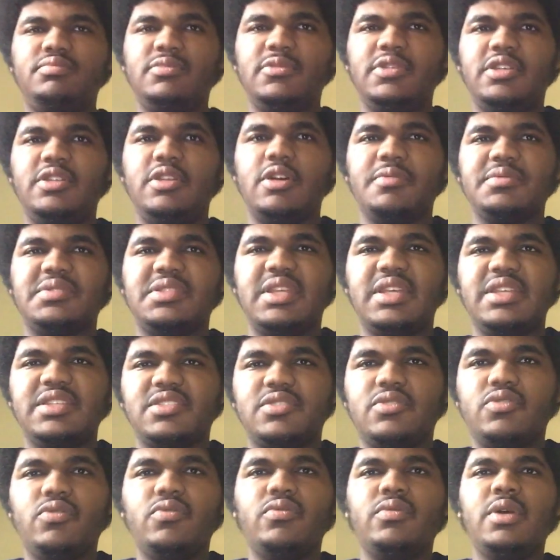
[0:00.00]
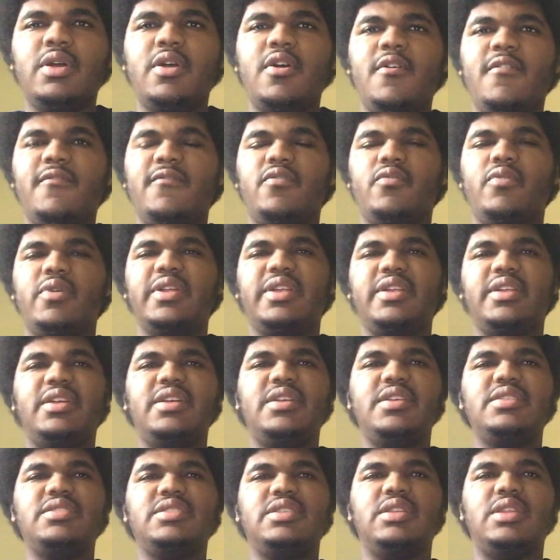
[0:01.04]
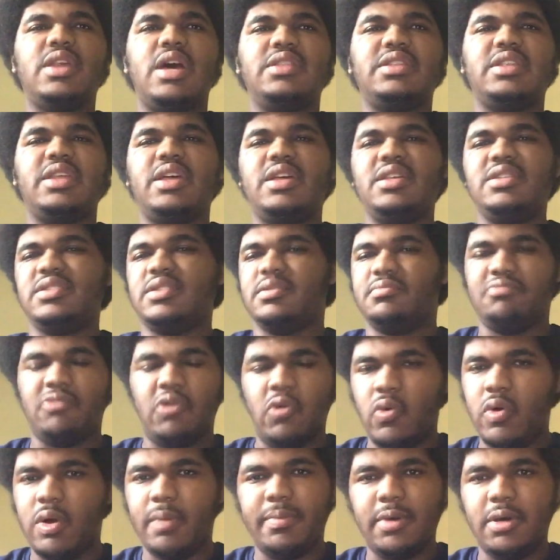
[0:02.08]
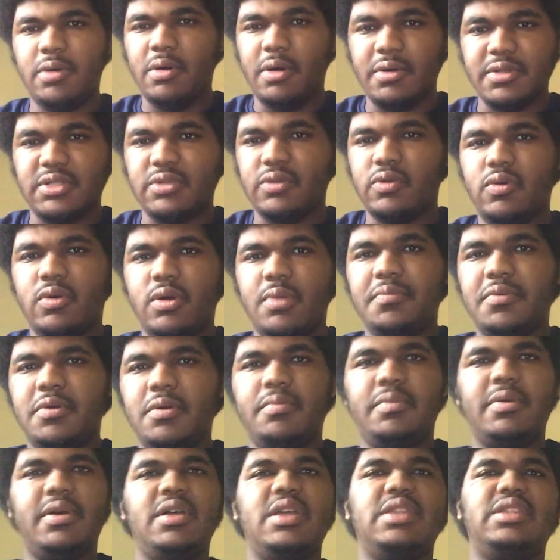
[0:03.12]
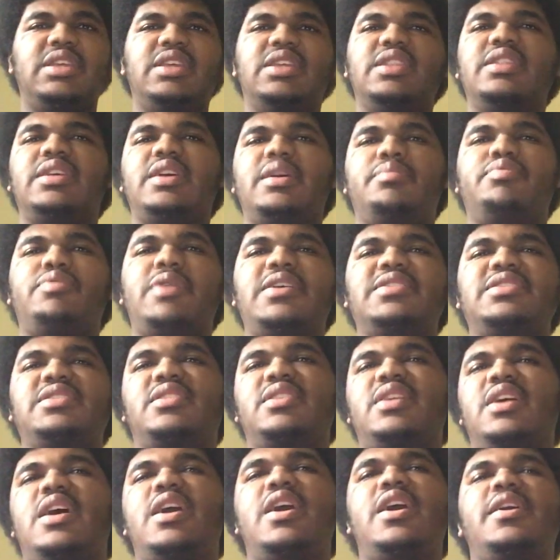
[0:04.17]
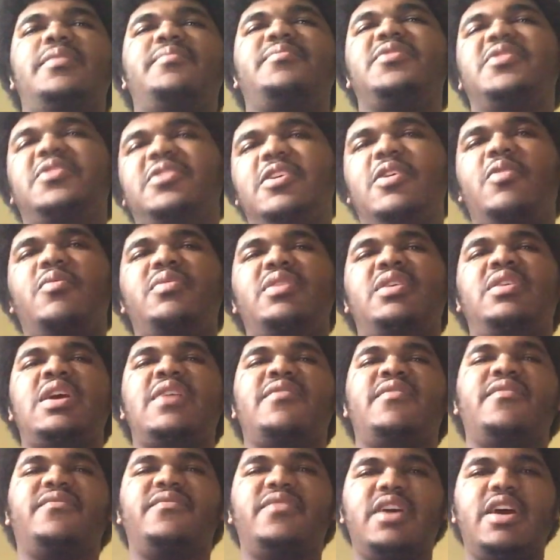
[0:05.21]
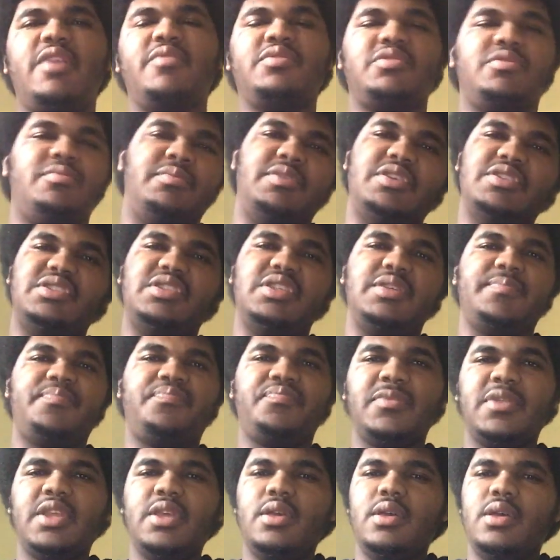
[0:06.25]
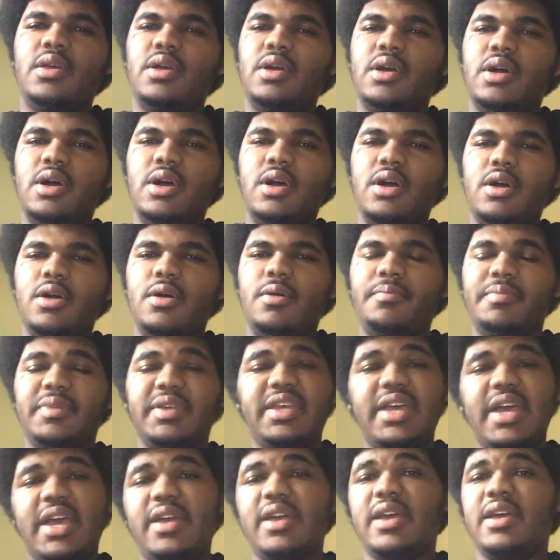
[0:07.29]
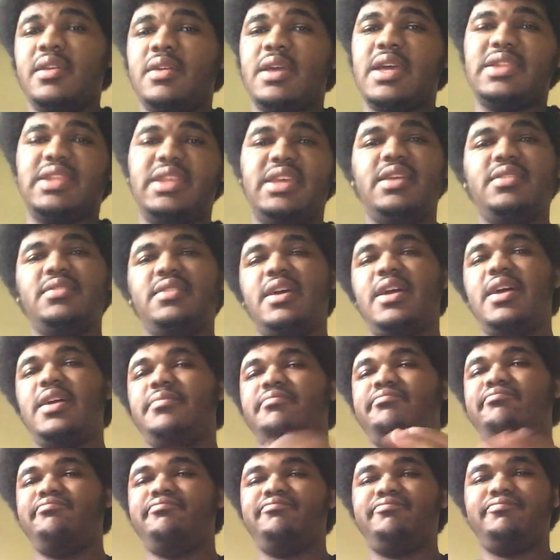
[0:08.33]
what I'm saying? It's cool for what it is. Not that it's horrible, also horrible, but at the end of the day, praising God. You know, we're having fun with your music. But yeah, at the end of the day,